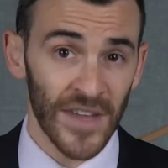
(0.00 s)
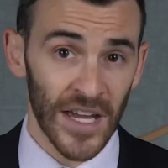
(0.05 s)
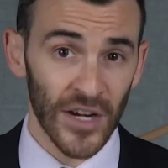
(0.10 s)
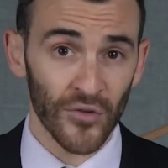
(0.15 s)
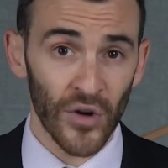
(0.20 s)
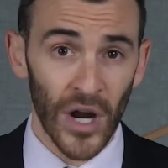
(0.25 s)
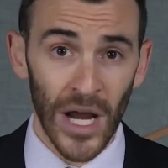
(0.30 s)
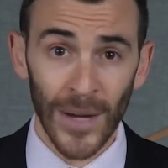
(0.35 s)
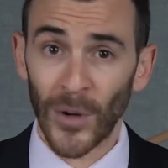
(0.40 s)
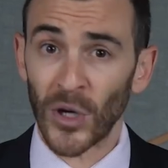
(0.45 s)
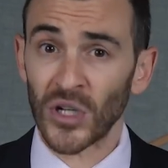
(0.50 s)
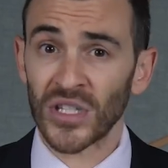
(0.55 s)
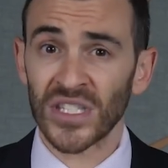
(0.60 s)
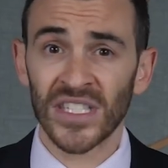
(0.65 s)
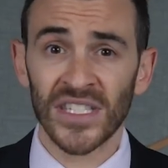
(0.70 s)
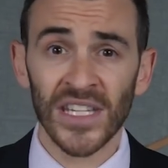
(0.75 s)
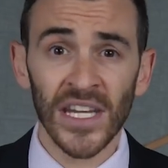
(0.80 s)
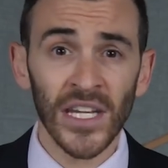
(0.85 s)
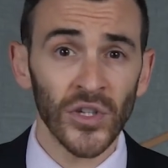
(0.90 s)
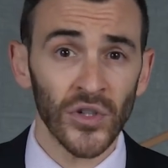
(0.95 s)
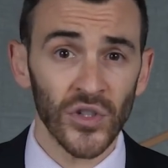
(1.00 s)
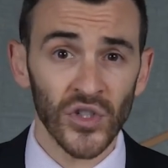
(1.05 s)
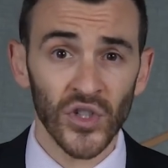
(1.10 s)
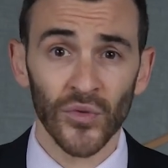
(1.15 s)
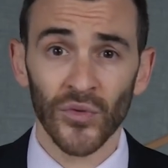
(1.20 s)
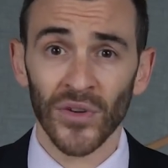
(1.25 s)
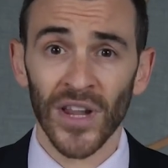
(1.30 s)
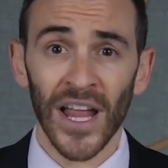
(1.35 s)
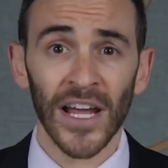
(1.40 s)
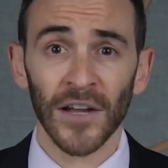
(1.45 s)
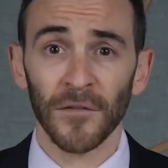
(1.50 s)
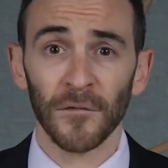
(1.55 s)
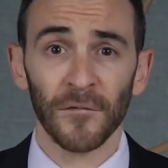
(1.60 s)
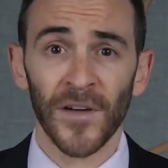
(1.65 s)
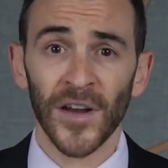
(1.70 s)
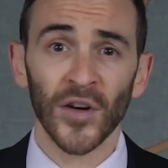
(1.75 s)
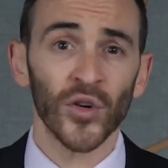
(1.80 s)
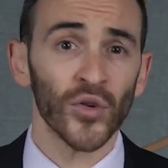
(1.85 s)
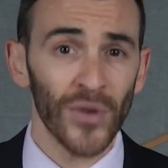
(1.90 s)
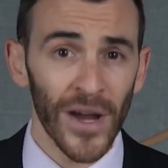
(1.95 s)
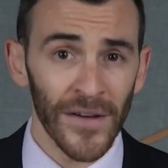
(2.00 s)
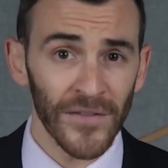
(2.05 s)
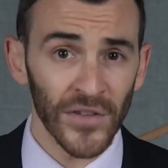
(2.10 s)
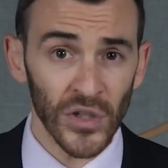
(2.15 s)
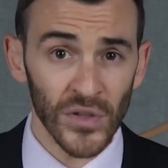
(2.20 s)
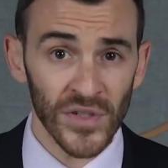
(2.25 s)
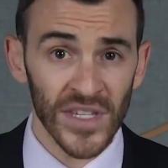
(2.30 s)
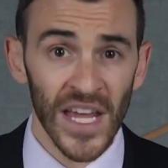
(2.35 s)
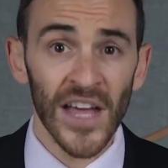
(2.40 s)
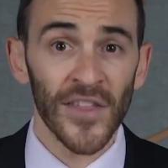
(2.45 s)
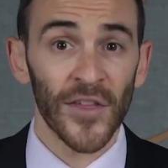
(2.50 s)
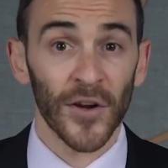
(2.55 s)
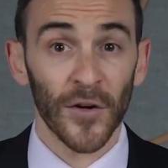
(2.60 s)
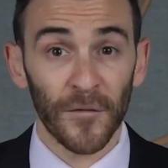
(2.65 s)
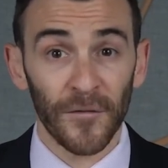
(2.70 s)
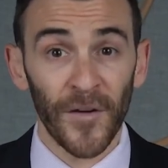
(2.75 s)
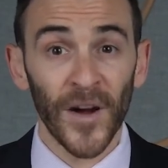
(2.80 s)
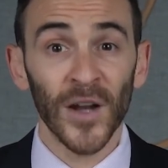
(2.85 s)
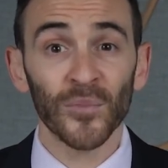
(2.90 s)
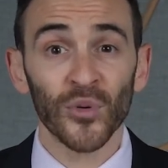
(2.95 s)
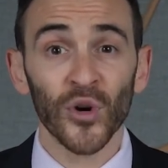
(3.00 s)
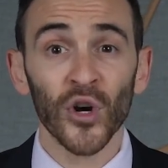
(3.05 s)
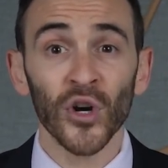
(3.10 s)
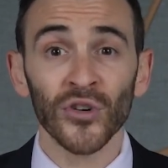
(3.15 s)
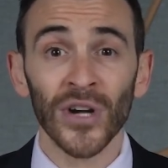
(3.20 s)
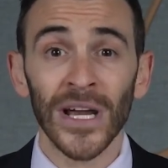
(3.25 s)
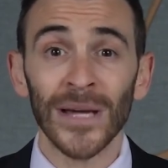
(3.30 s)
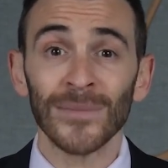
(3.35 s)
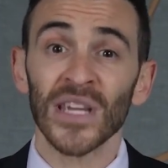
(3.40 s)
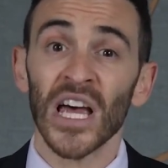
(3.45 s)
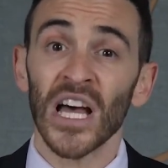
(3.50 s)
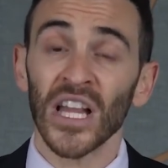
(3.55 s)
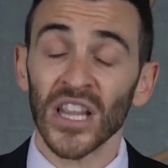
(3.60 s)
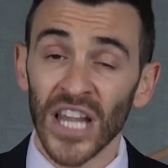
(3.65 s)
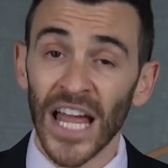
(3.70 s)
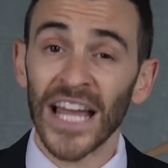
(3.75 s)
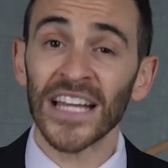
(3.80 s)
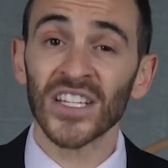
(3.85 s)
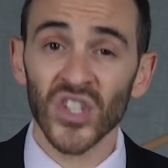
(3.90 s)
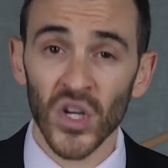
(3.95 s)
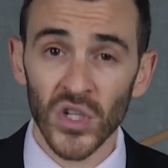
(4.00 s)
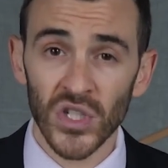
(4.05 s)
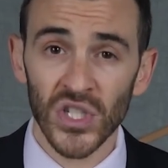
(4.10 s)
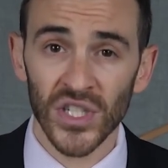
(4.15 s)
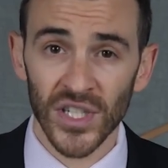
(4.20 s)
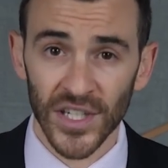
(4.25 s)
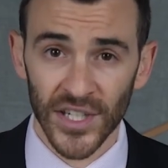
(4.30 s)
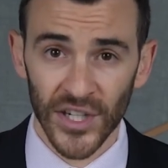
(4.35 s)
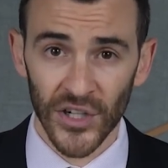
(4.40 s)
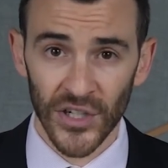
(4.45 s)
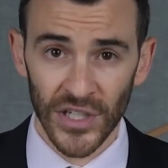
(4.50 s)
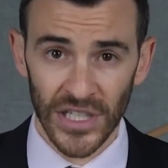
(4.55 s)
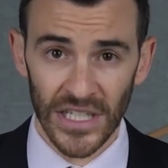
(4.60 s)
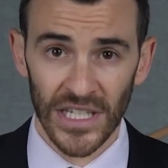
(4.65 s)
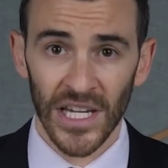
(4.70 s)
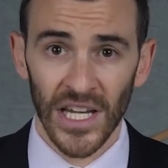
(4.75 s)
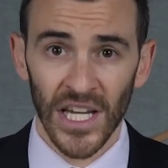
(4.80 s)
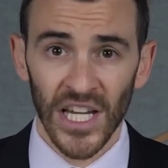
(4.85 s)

of that crime are seniors who rely on federal revenues that'll fund programs like Social Security.